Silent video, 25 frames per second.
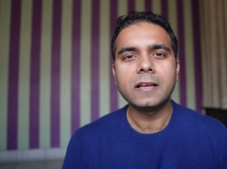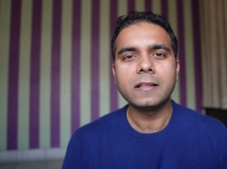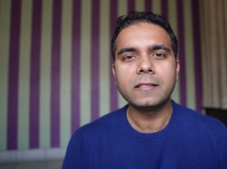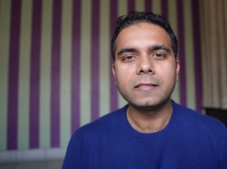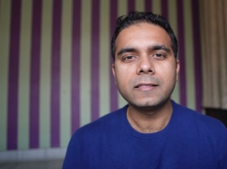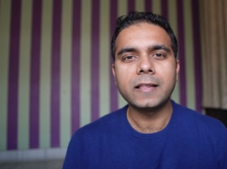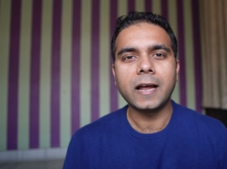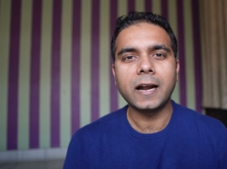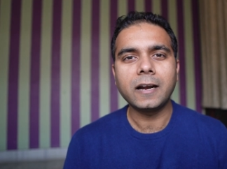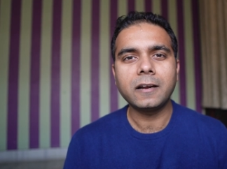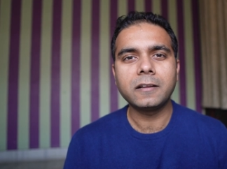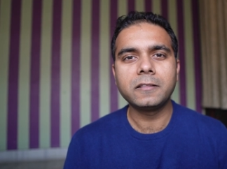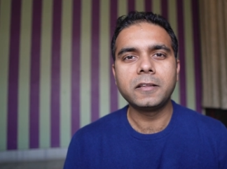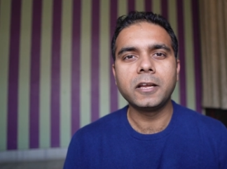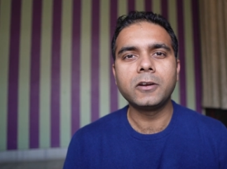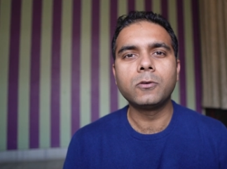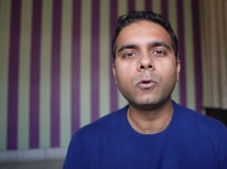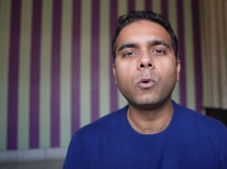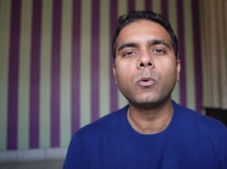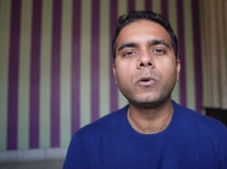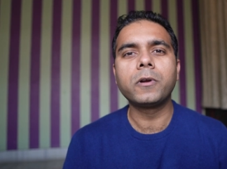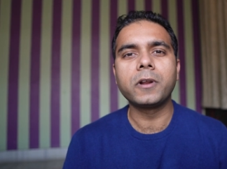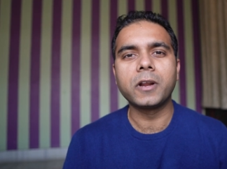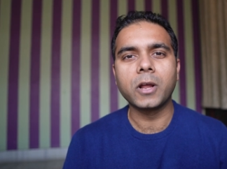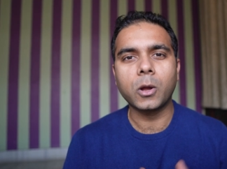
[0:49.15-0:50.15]
that they
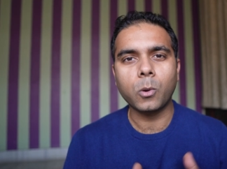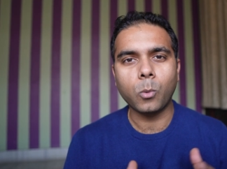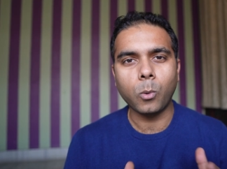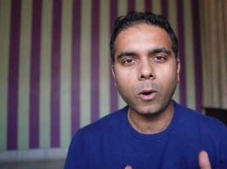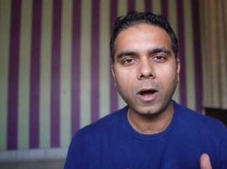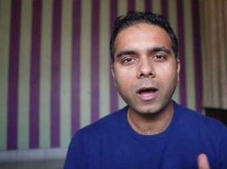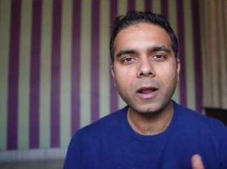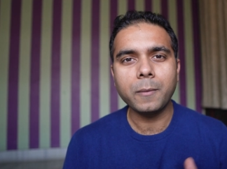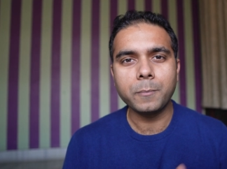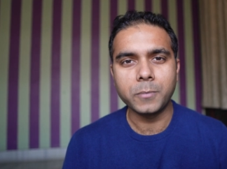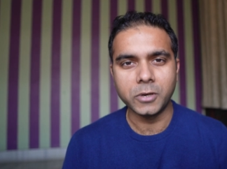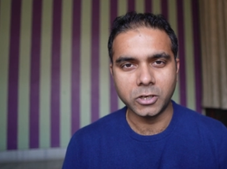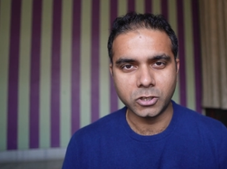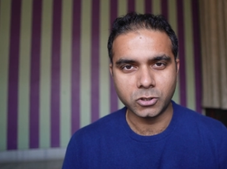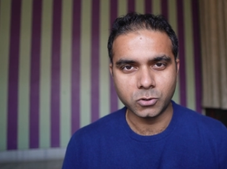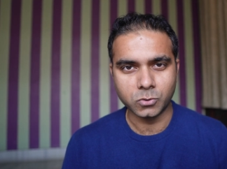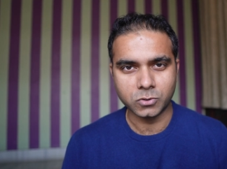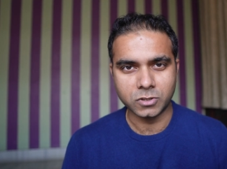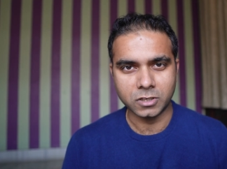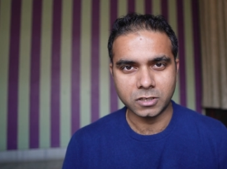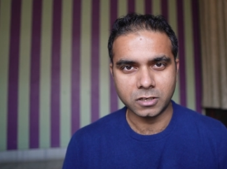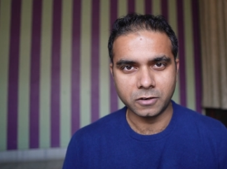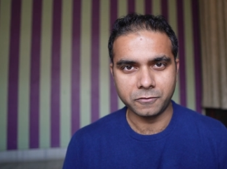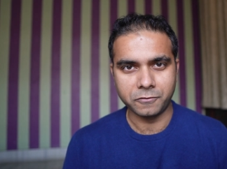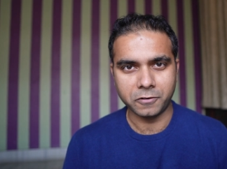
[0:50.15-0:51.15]
don't require B2
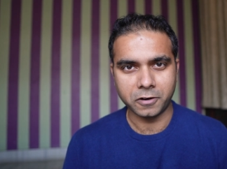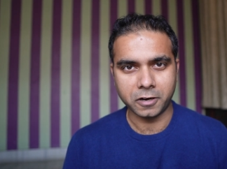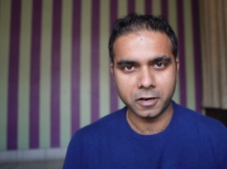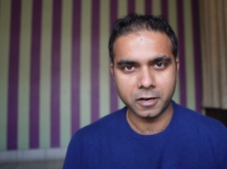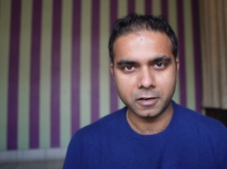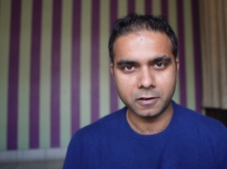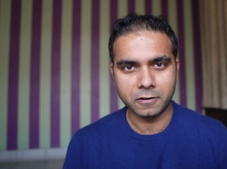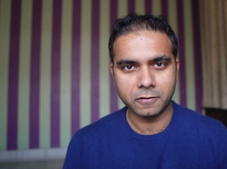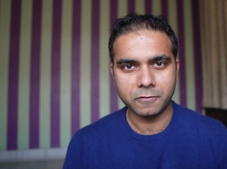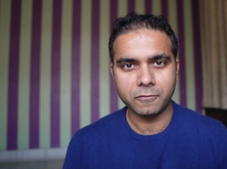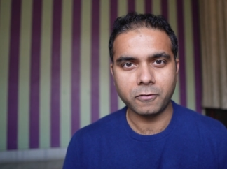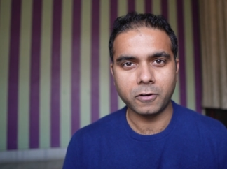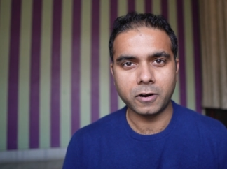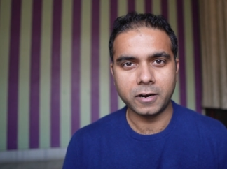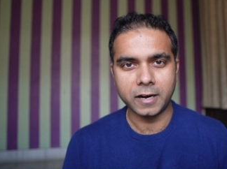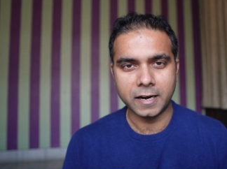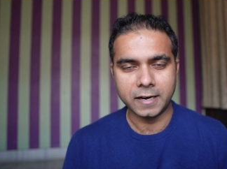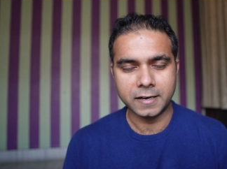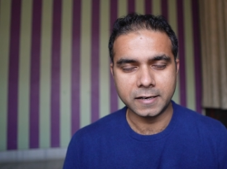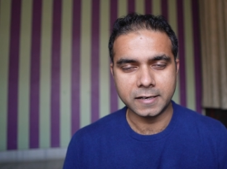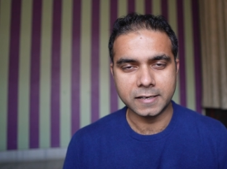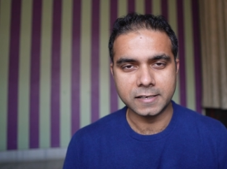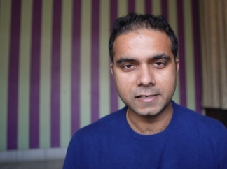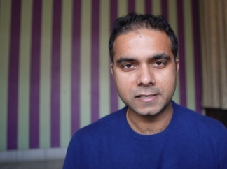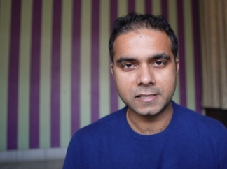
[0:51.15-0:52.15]
certificate for a
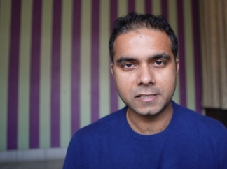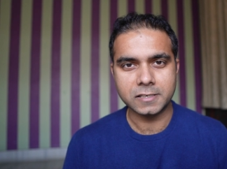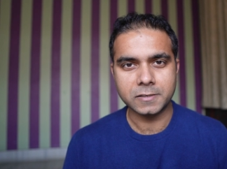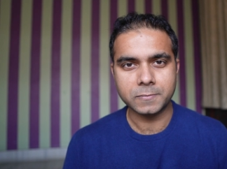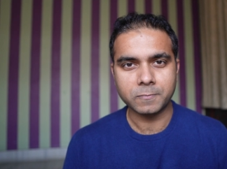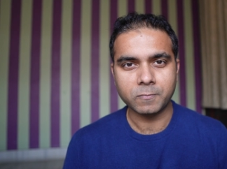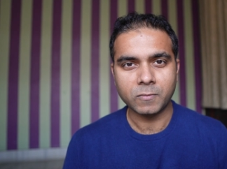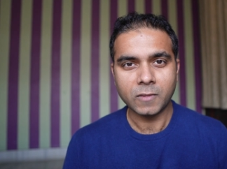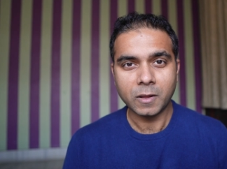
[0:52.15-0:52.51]
dentist,